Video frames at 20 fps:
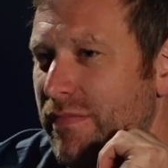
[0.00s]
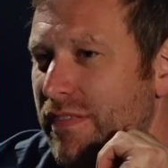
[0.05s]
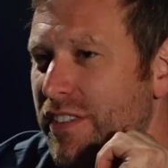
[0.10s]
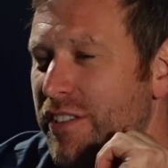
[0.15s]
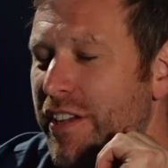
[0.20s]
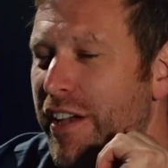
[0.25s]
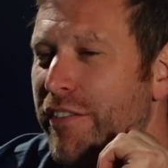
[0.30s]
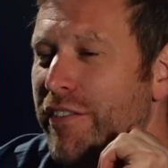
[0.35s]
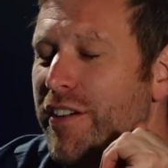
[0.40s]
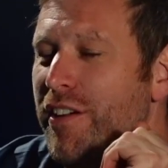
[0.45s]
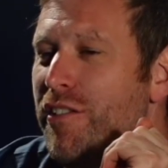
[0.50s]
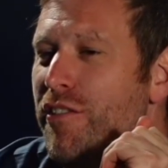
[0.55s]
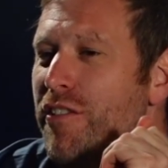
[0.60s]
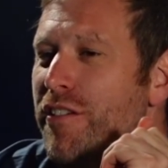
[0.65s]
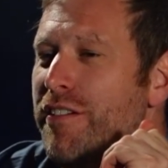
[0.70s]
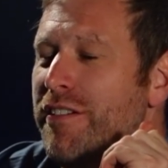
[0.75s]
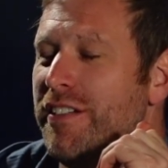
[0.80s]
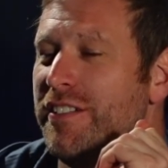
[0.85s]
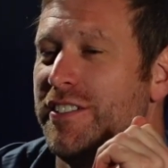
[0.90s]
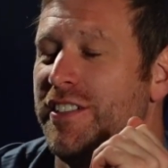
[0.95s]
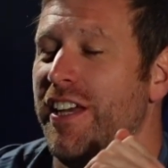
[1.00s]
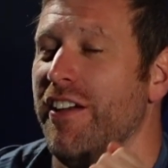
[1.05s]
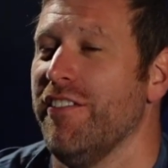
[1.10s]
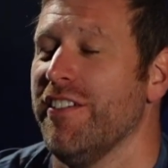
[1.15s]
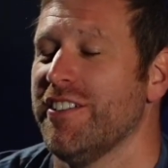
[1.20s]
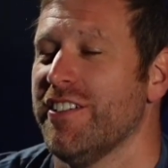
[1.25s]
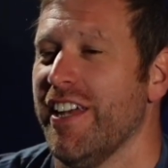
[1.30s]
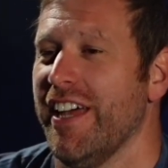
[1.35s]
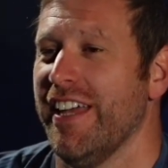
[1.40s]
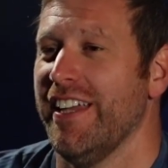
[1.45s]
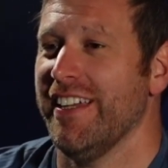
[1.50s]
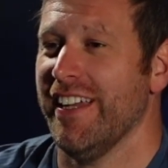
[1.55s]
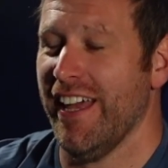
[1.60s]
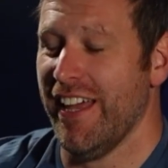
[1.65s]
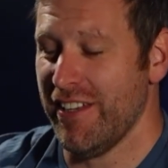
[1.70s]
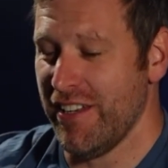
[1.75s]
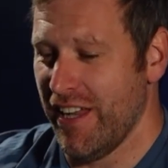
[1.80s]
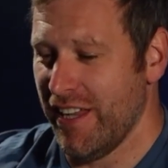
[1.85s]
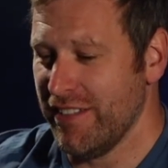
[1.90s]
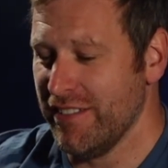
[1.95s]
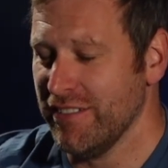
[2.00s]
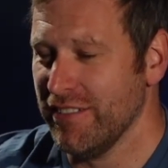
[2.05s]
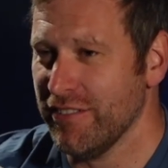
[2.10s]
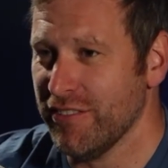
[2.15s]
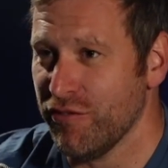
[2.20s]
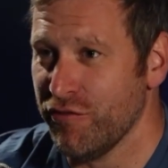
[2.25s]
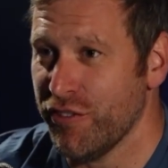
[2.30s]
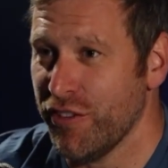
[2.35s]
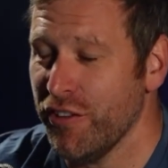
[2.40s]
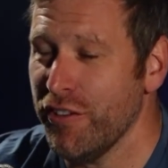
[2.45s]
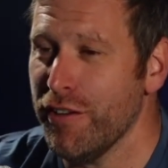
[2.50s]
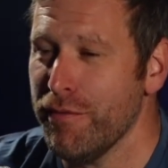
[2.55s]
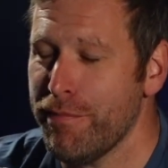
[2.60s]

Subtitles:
Do you ever try and view the